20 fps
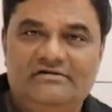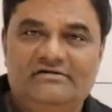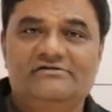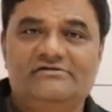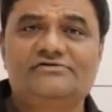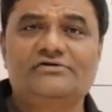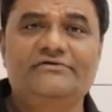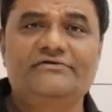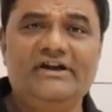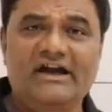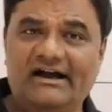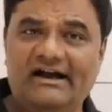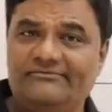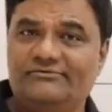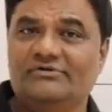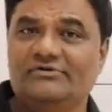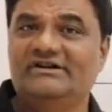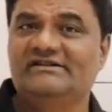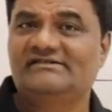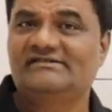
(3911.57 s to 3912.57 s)
So we have
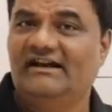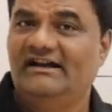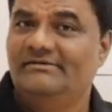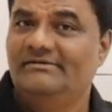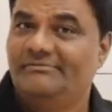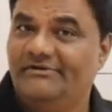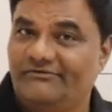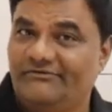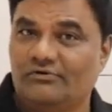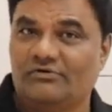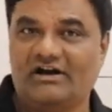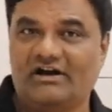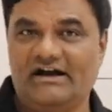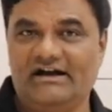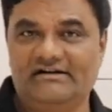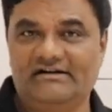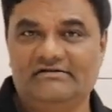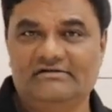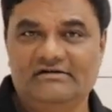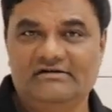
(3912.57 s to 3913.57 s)
to decide
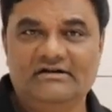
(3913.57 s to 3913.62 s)
beforehand.